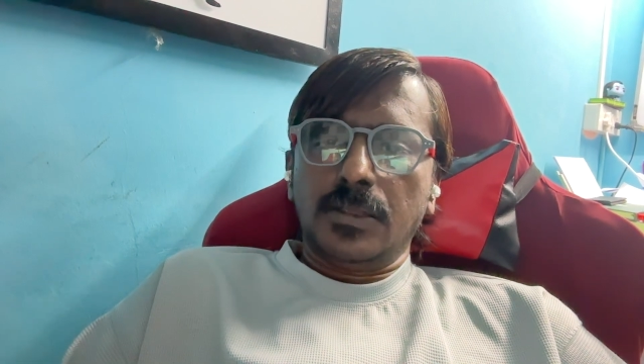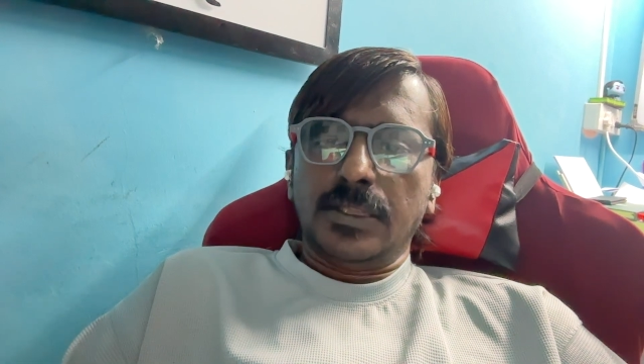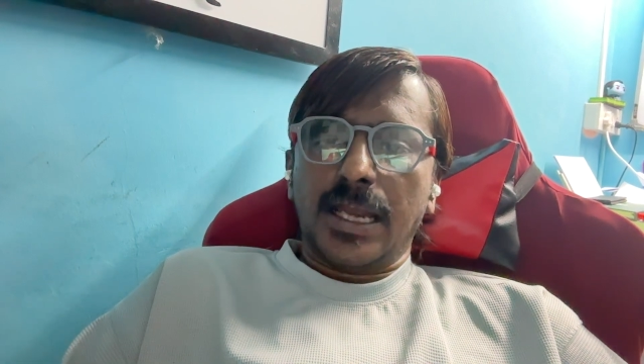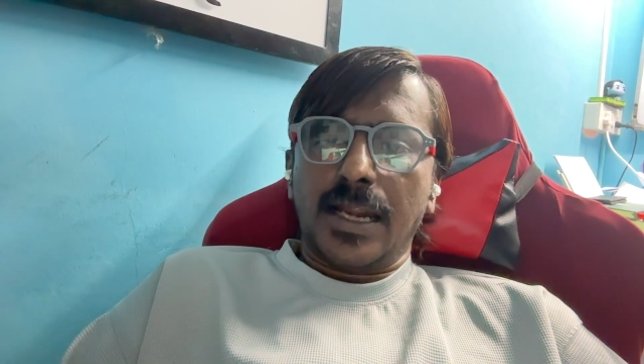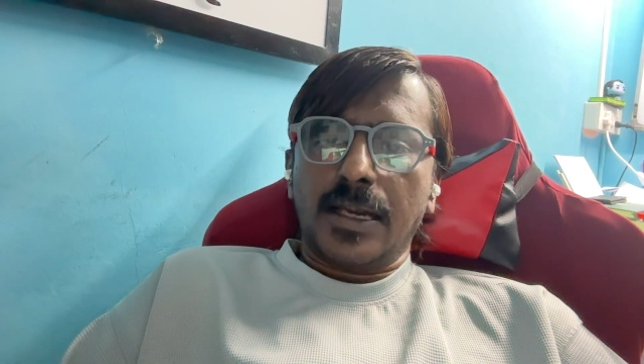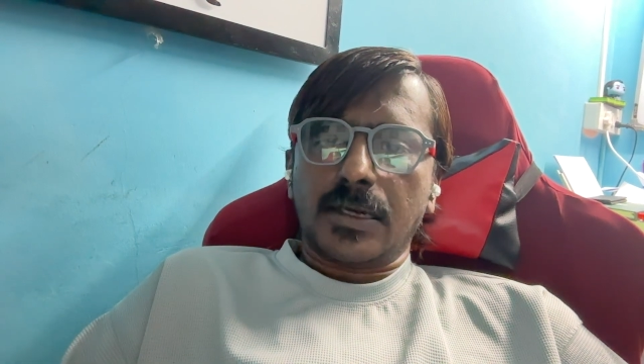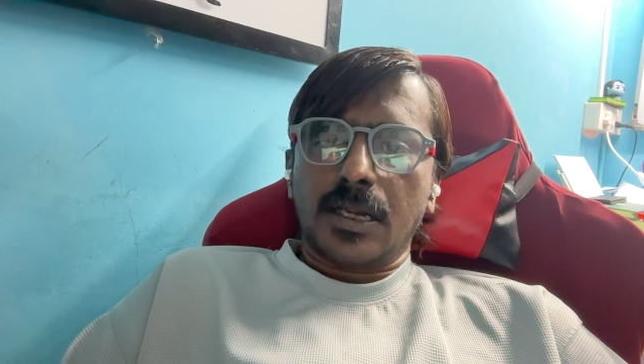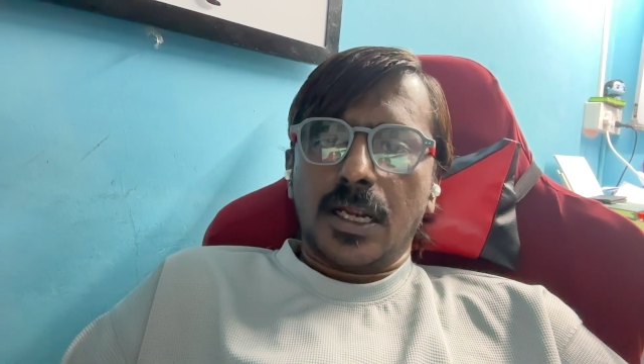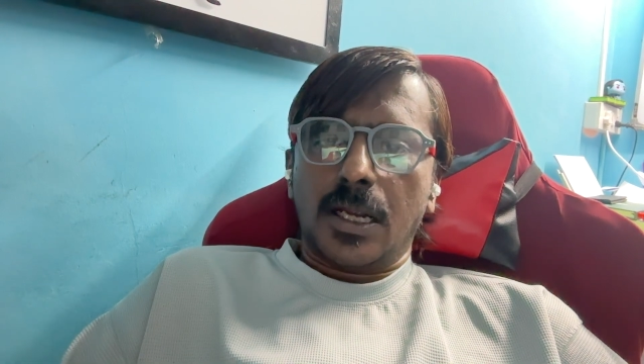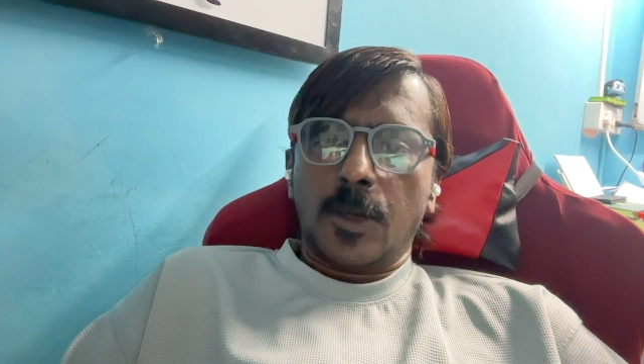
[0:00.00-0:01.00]
that
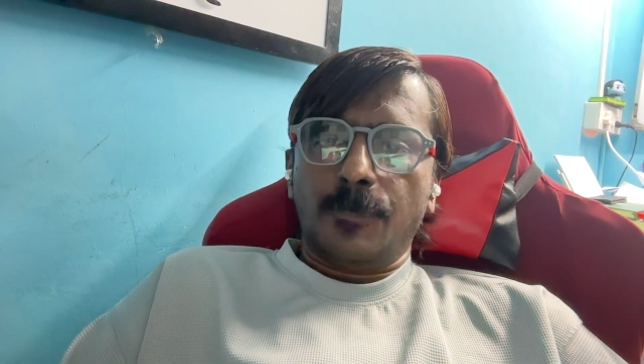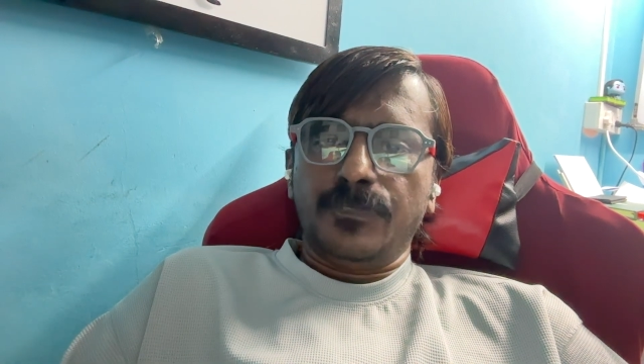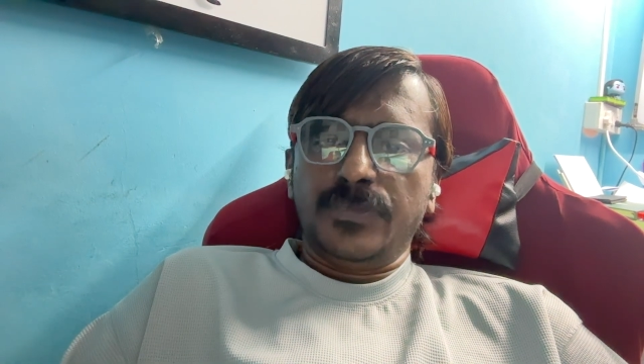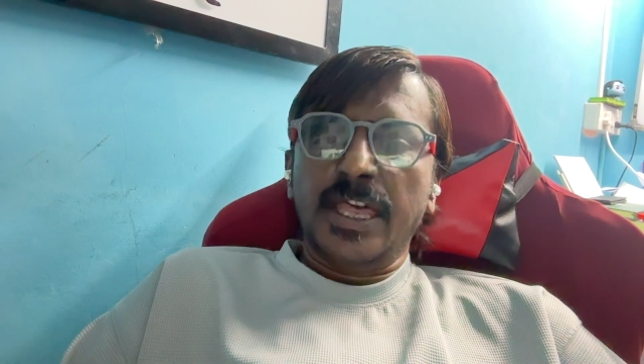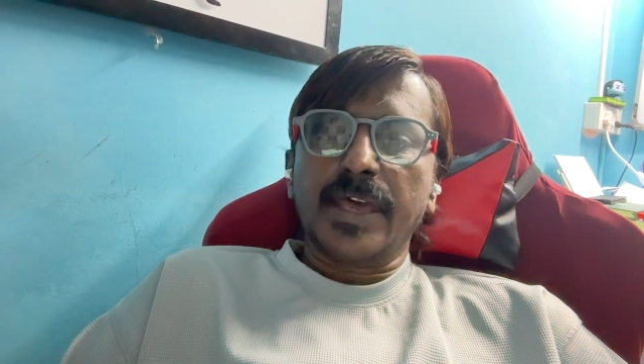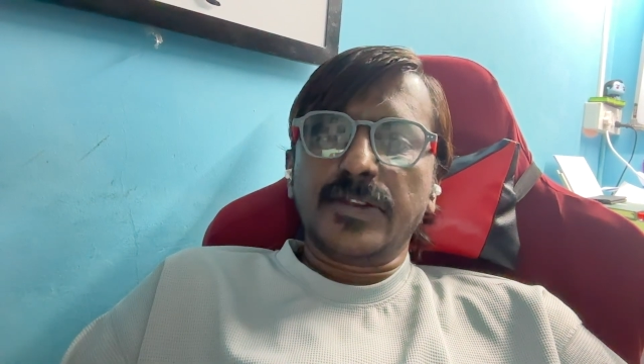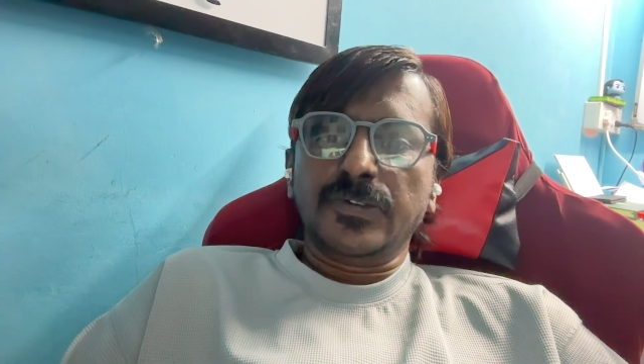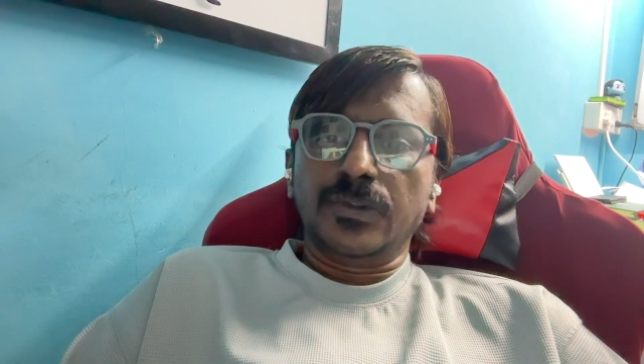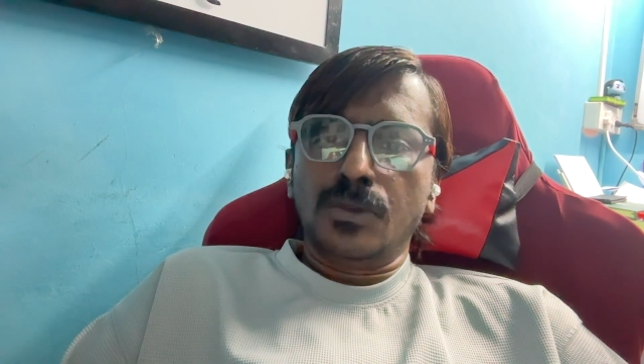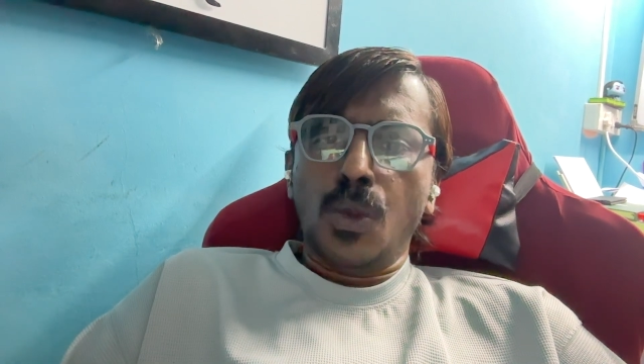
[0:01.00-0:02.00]
there
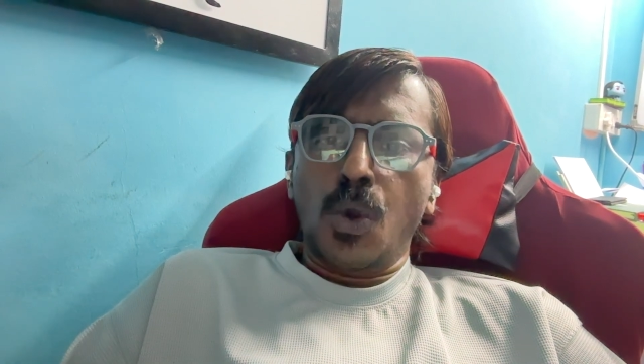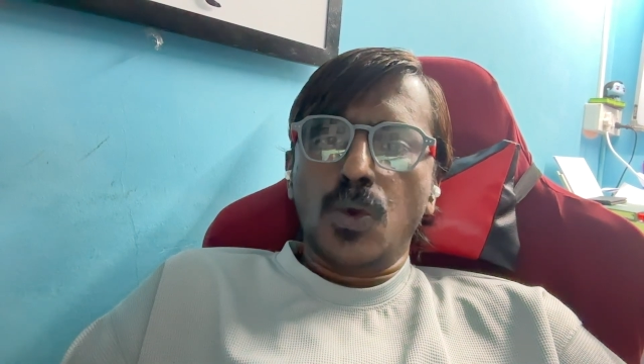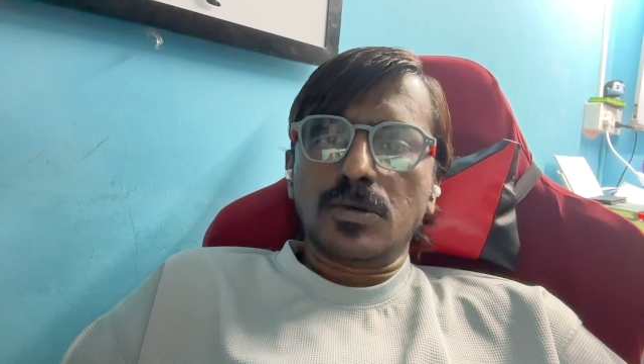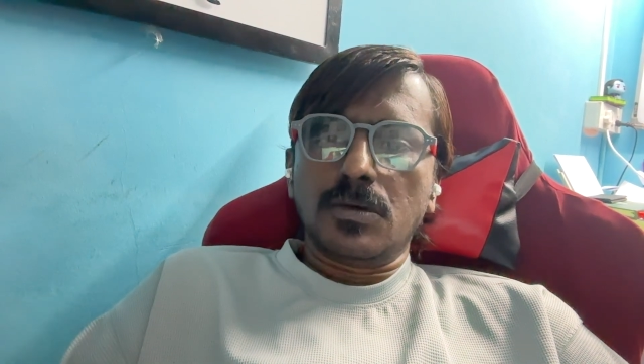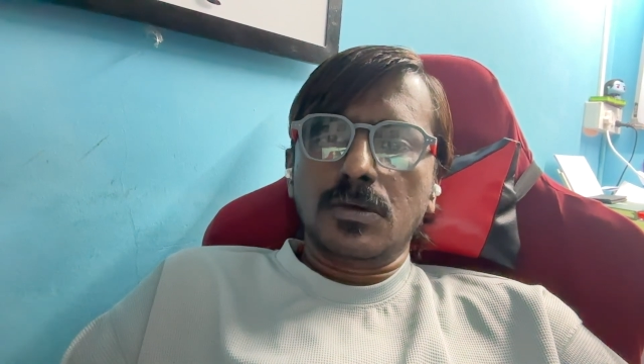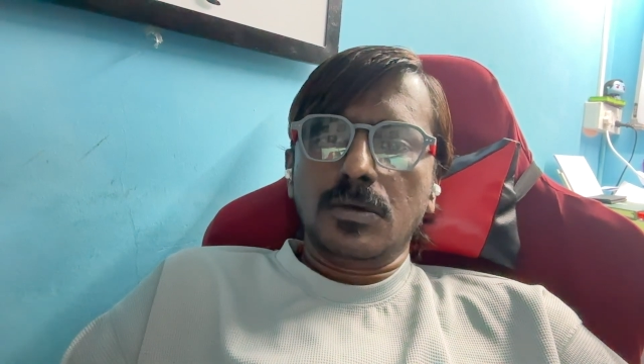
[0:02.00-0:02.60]
is no